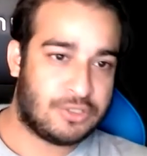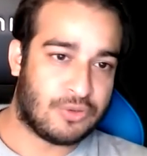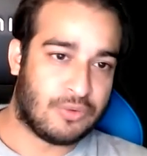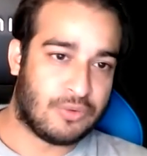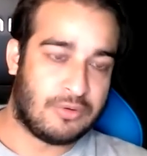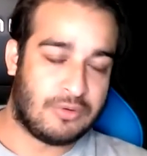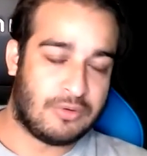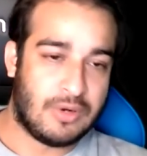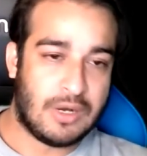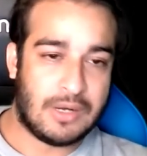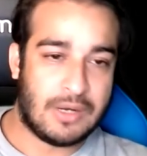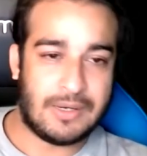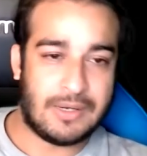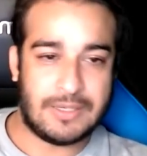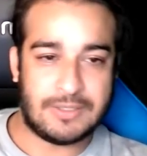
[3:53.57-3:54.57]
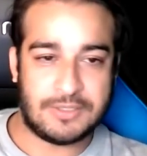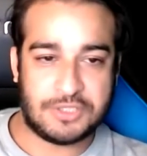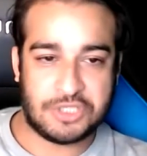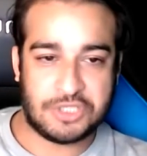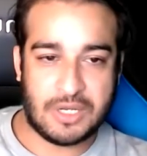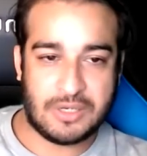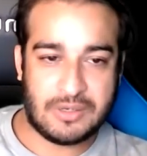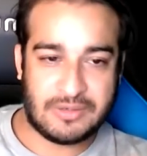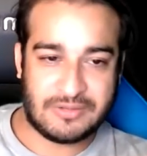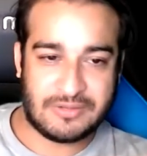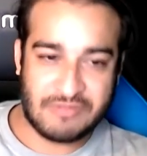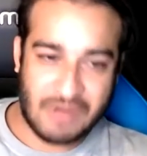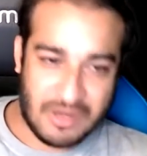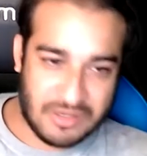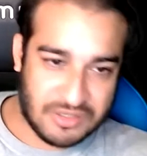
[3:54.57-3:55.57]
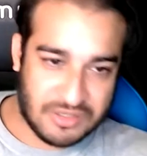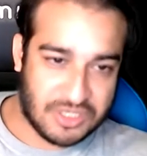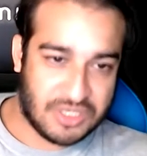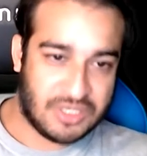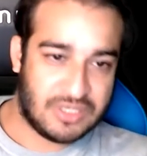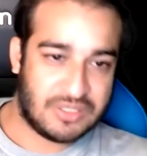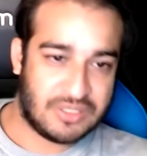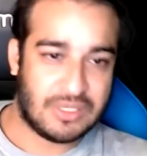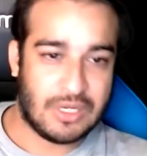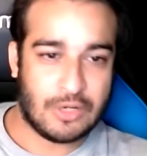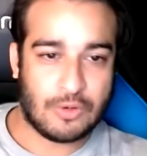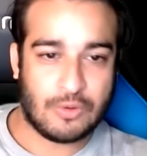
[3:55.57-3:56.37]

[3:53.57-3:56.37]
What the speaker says: solar lead gen strategies,